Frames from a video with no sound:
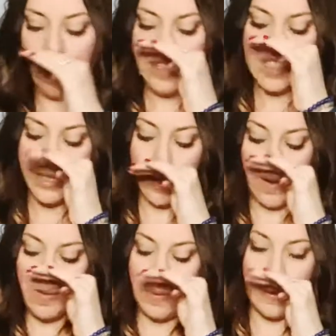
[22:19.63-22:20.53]

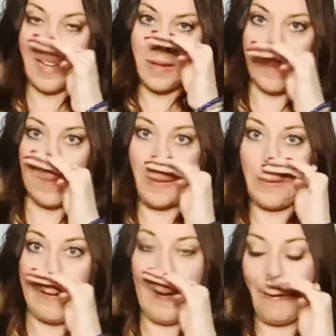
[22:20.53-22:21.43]
So, yep, here
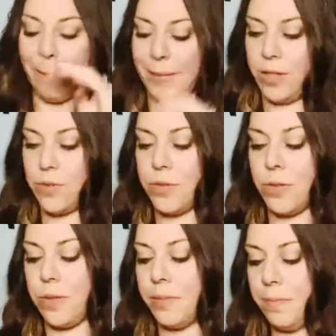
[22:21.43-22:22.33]
we go. My nose is going.